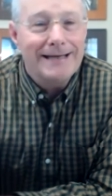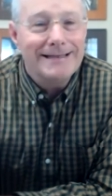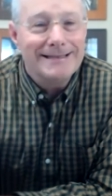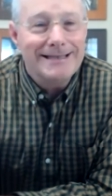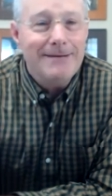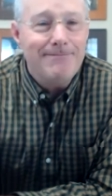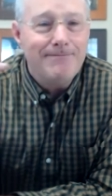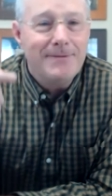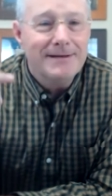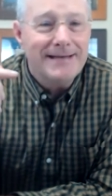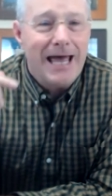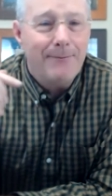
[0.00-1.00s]
I see
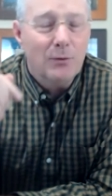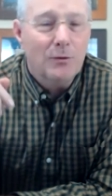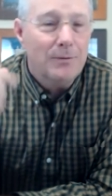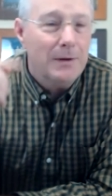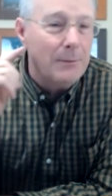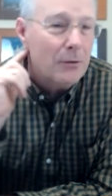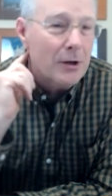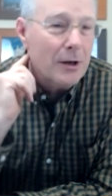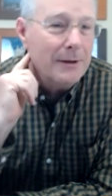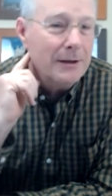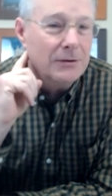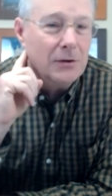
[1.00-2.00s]
this happen with people
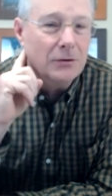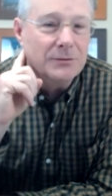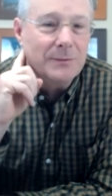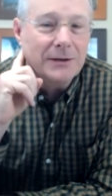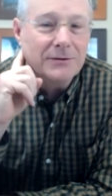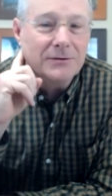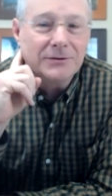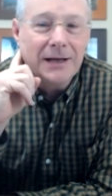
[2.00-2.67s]
coming into Toastmasters.